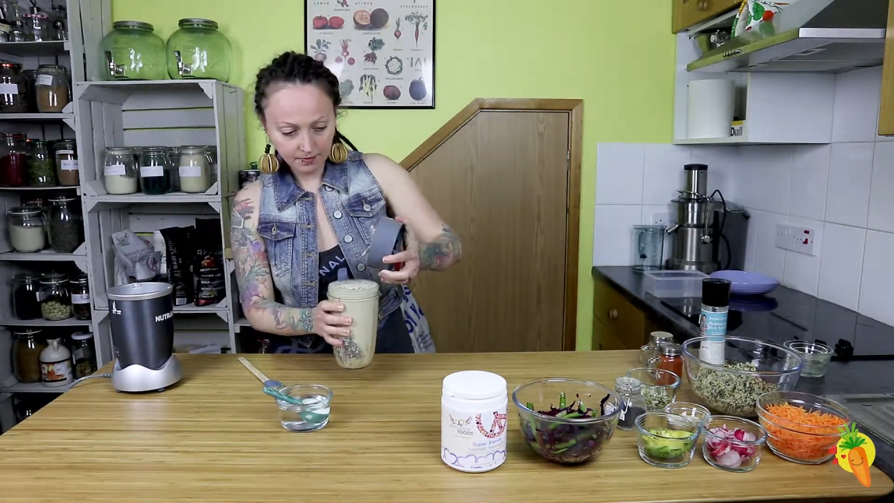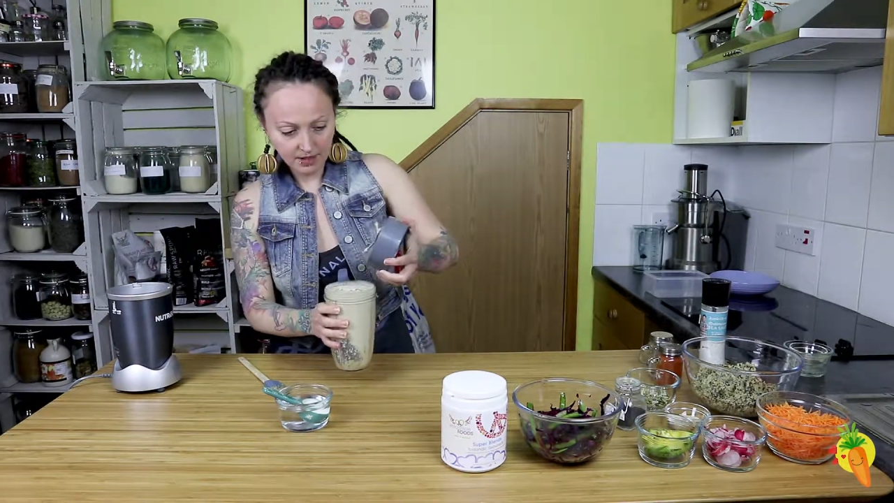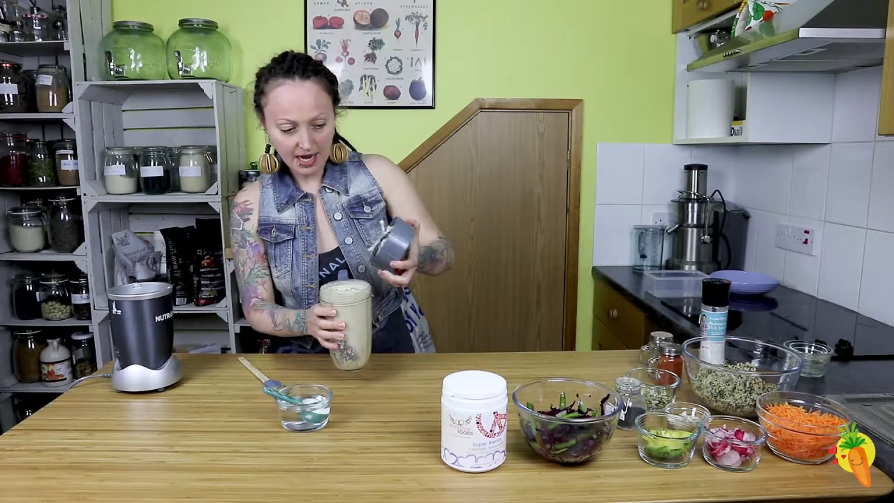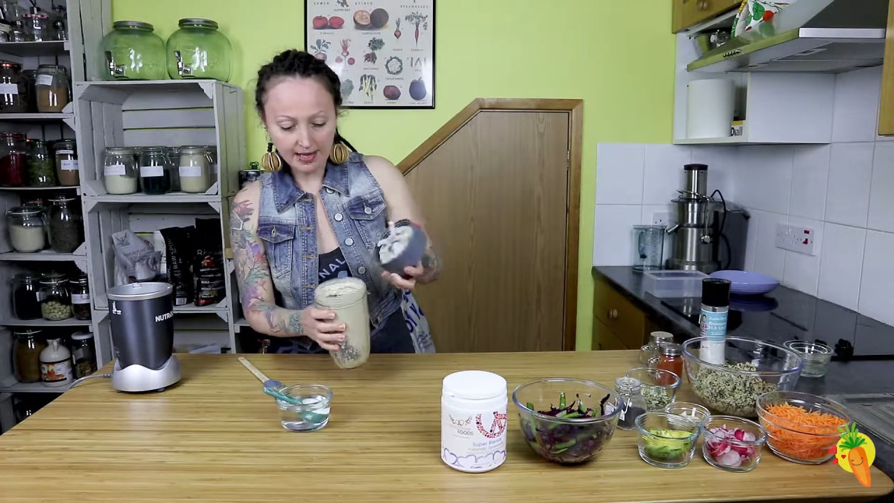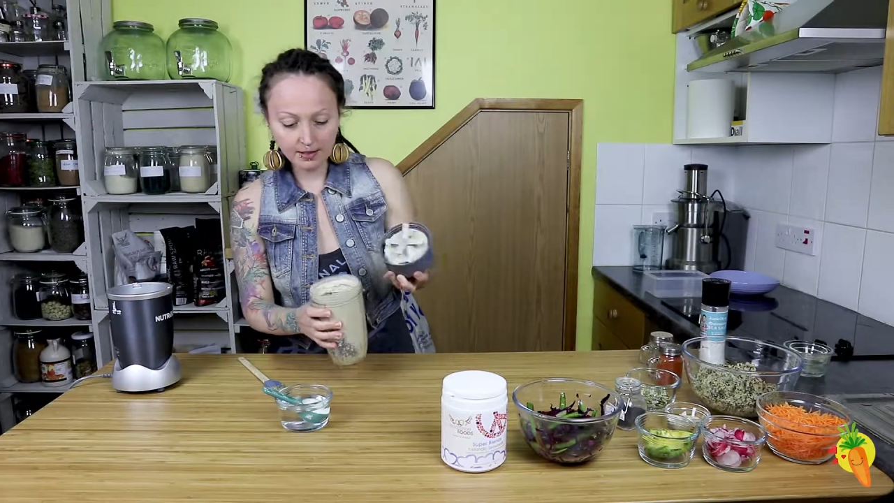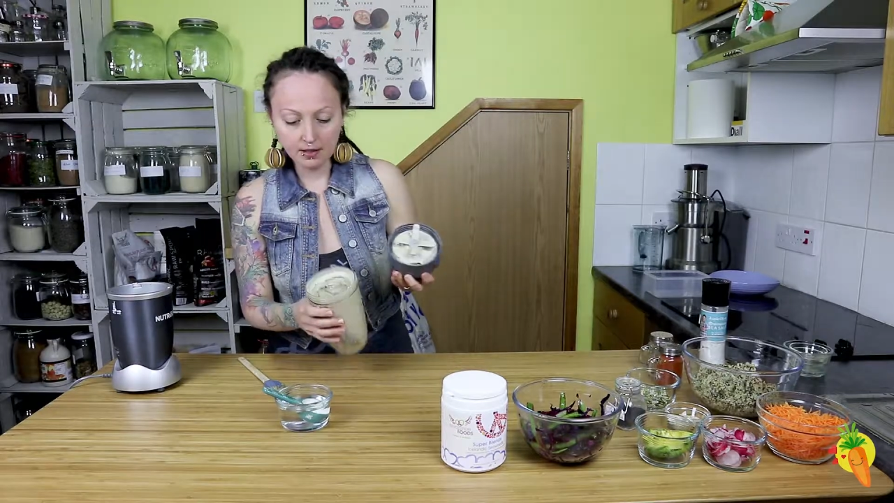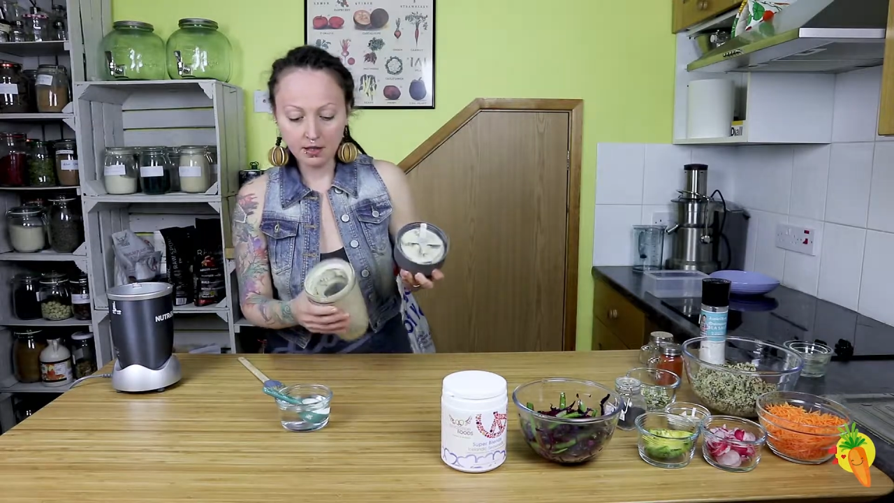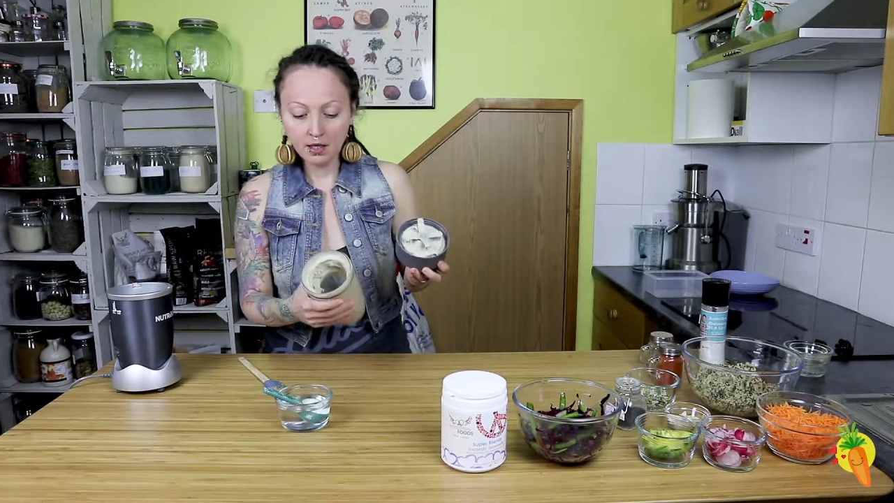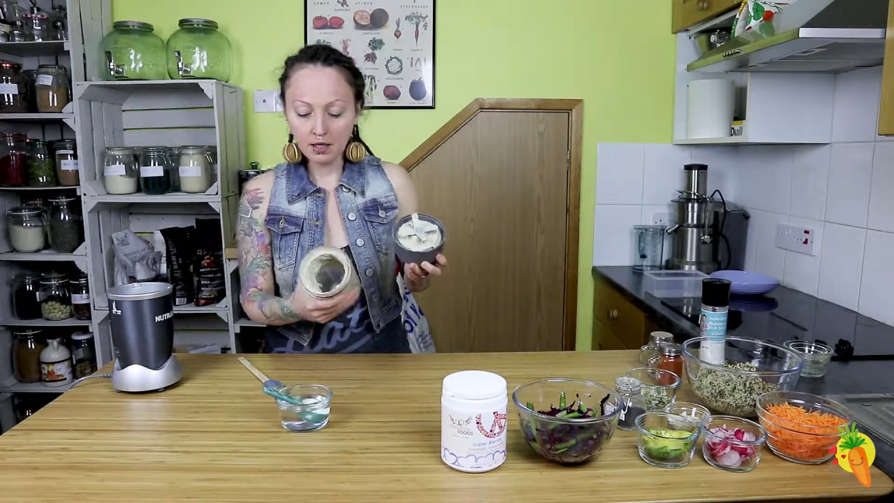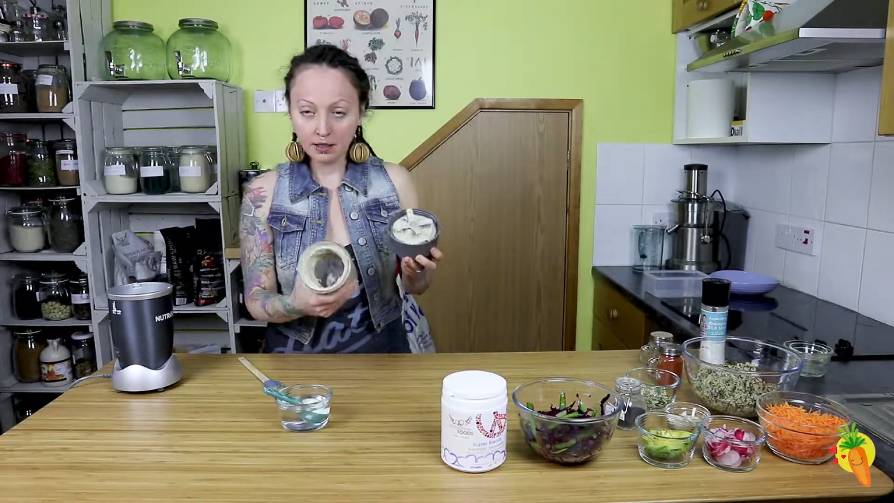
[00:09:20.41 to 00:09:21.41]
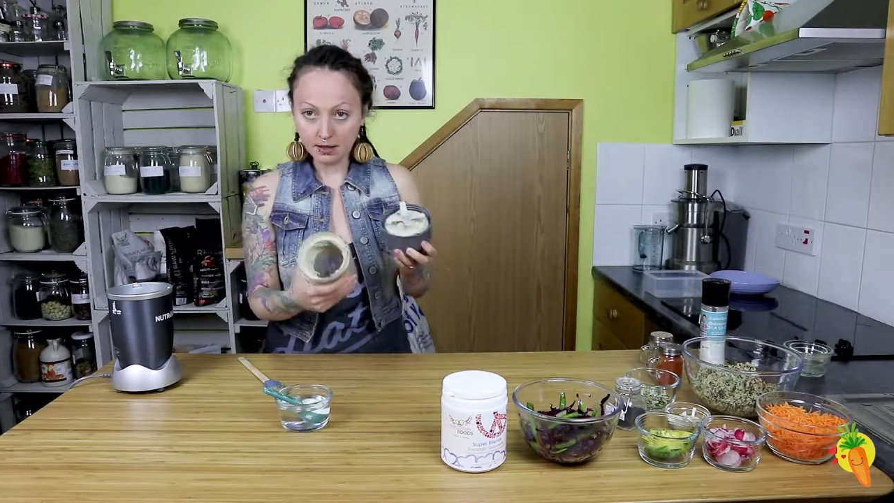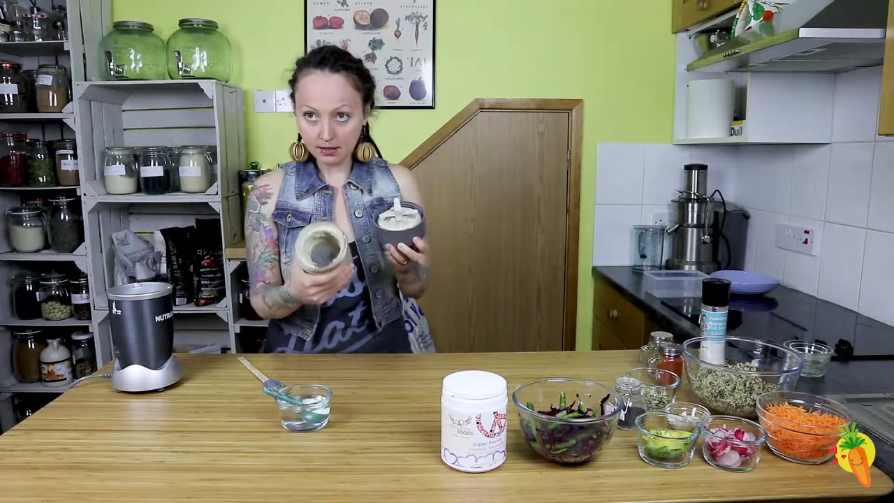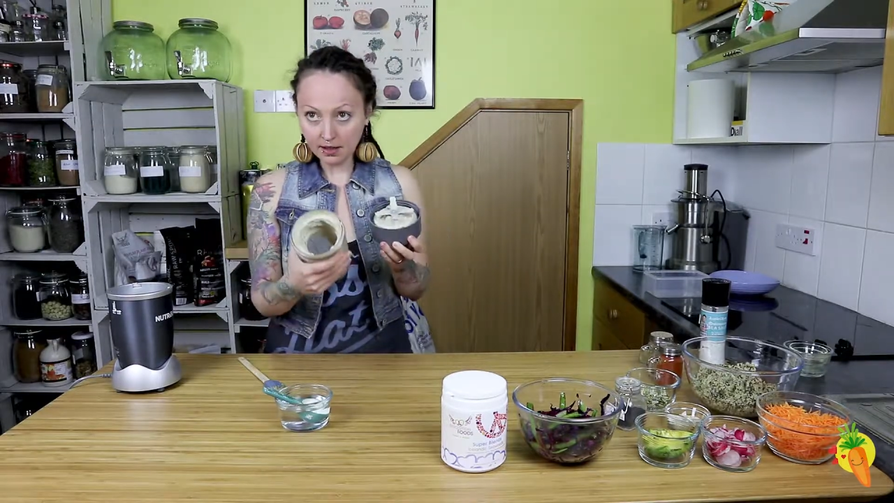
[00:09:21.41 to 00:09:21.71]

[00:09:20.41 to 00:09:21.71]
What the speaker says: Yes, it is